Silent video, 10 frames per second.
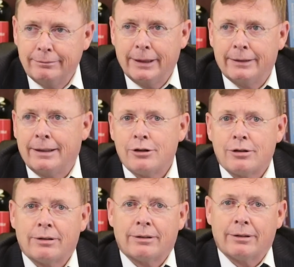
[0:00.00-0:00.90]

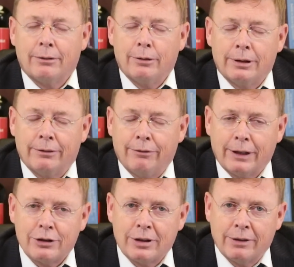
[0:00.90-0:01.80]
intentional
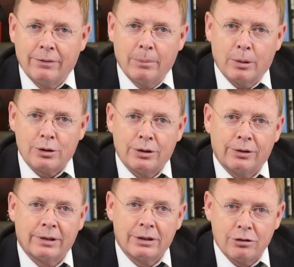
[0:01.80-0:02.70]
infliction of
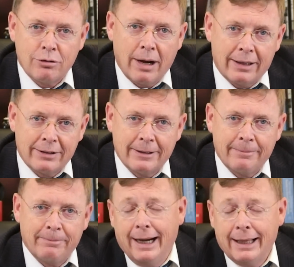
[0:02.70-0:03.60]
emotional distress.
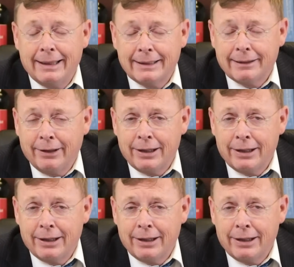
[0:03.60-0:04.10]
I think the